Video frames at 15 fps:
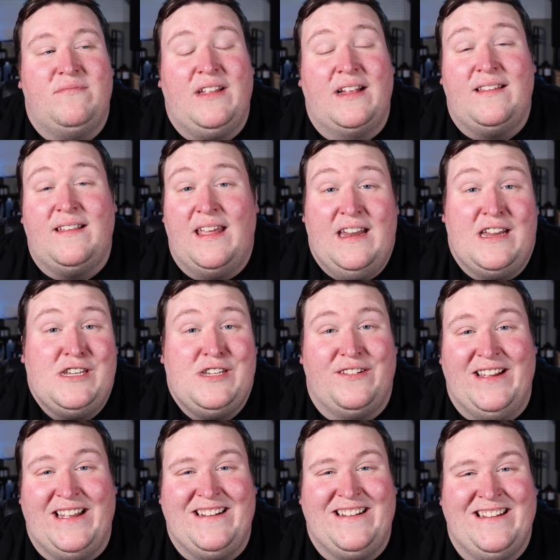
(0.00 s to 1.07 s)
let's get
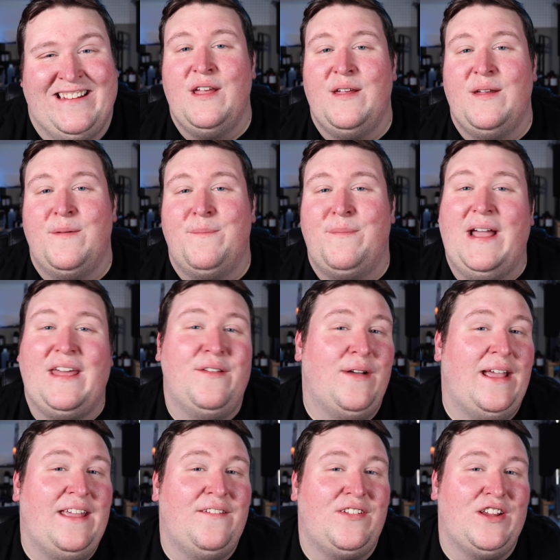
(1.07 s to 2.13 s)
into it. By the
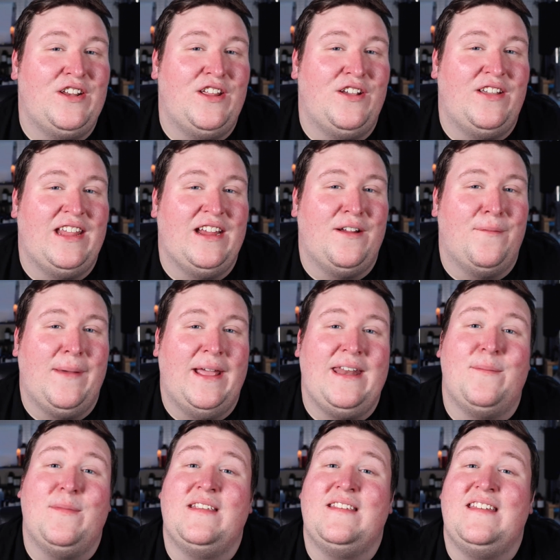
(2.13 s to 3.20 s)
way, if you're new here, my
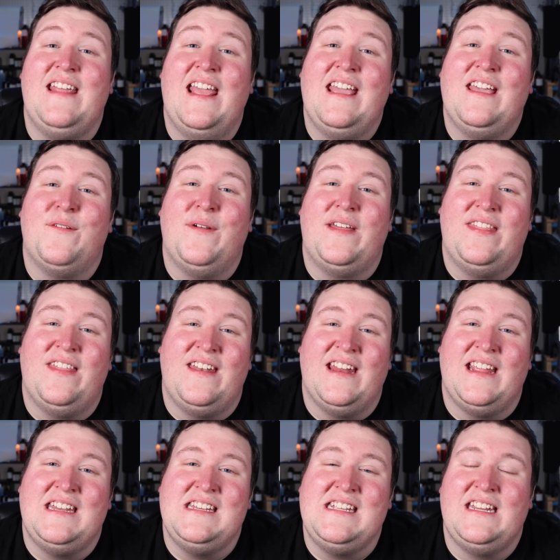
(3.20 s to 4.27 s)
name is Nick with the
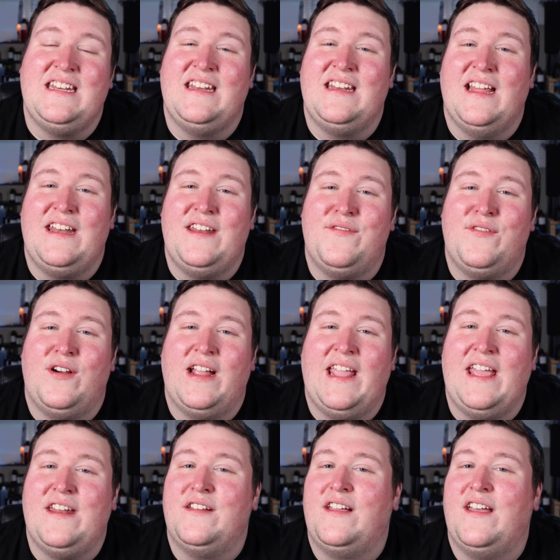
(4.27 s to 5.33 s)
1994
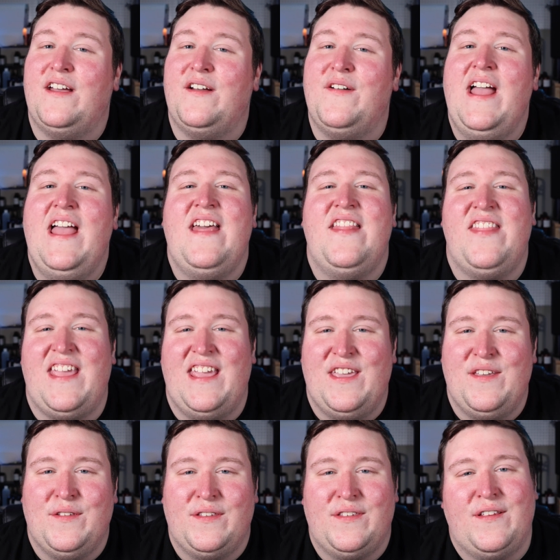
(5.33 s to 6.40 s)
Candle Co. Thank
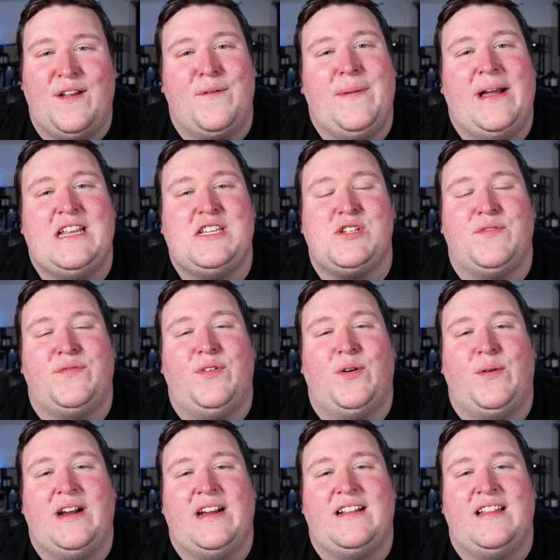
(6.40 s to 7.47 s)
you so much
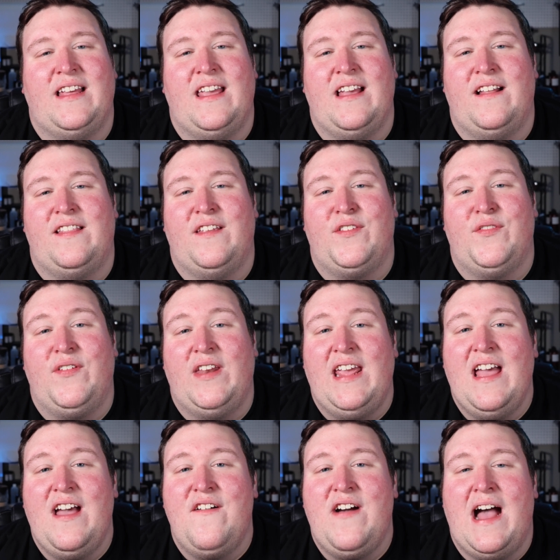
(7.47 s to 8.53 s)
for clicking on this
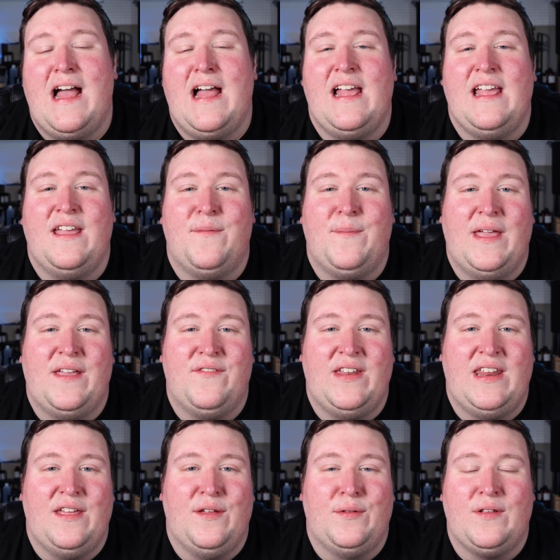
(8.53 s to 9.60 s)
video. I make
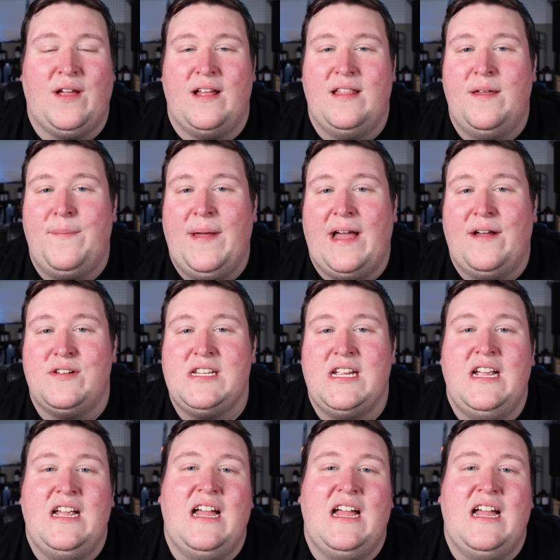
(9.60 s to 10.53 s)
videos all about